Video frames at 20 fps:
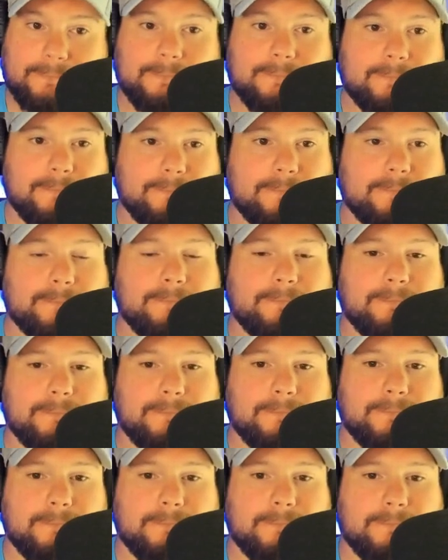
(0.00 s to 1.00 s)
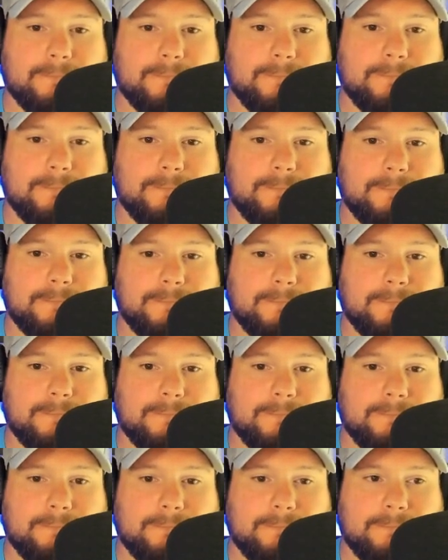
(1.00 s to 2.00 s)

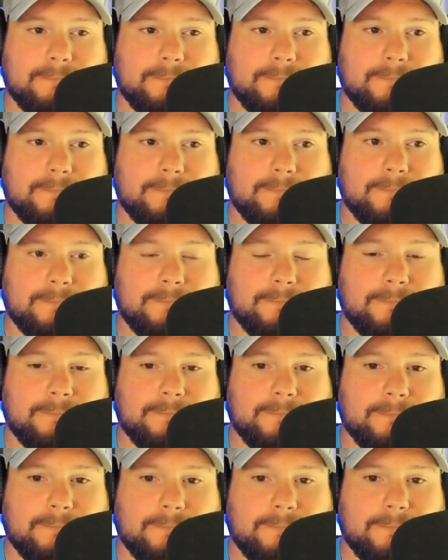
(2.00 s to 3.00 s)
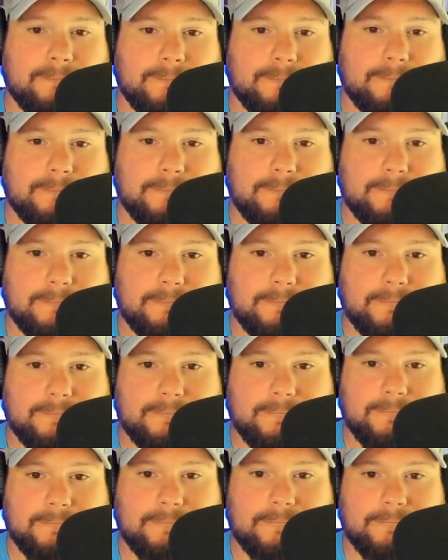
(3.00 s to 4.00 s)

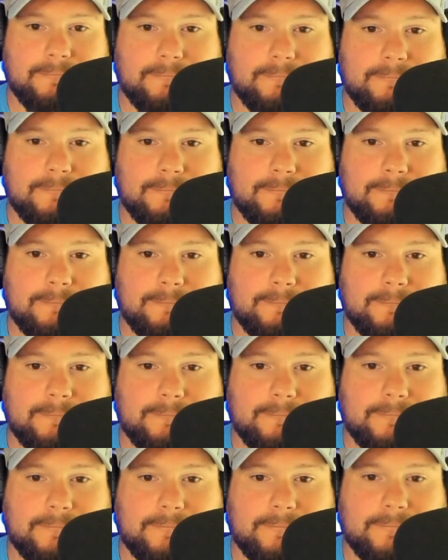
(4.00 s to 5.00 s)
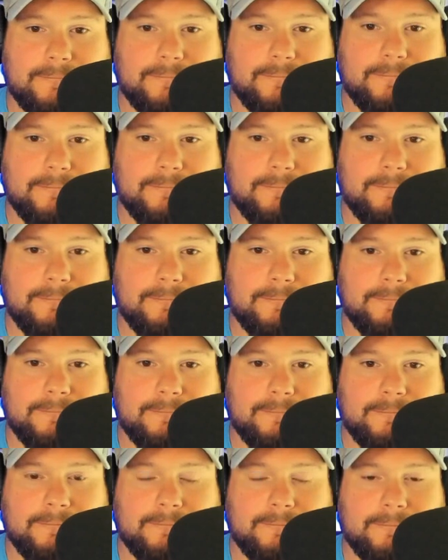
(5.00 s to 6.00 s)

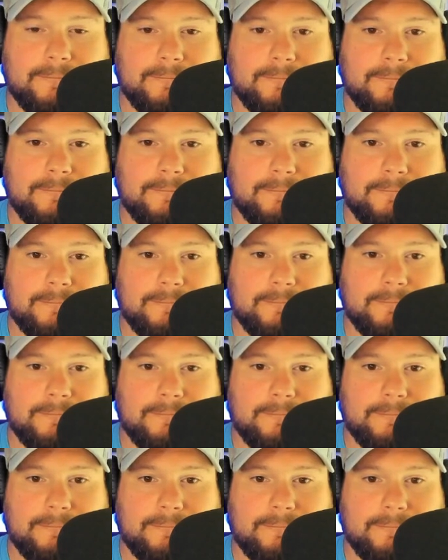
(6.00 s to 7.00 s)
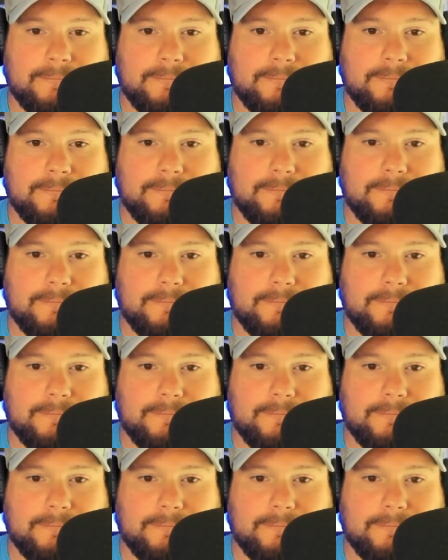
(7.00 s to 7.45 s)
[no speech]